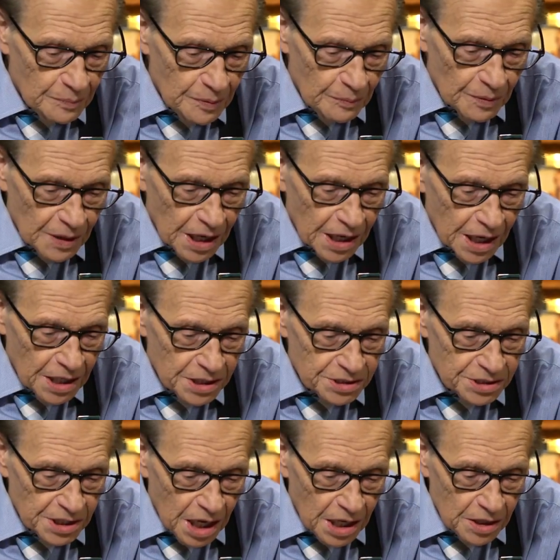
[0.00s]
people like
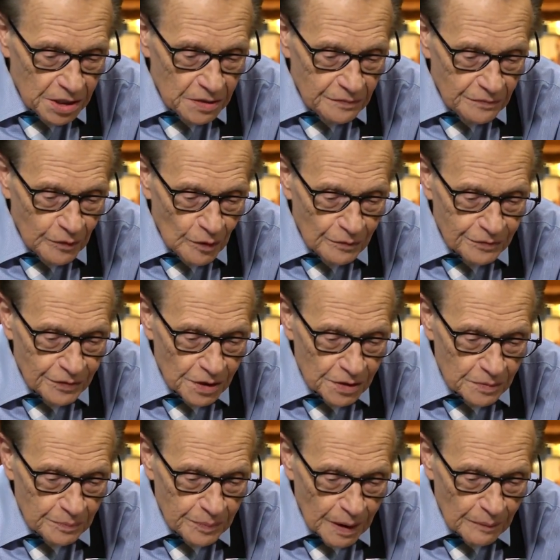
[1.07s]
Einstein in the forefront
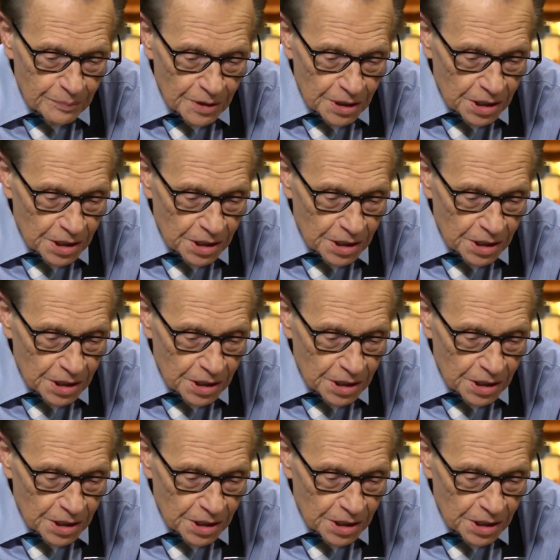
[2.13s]
of popular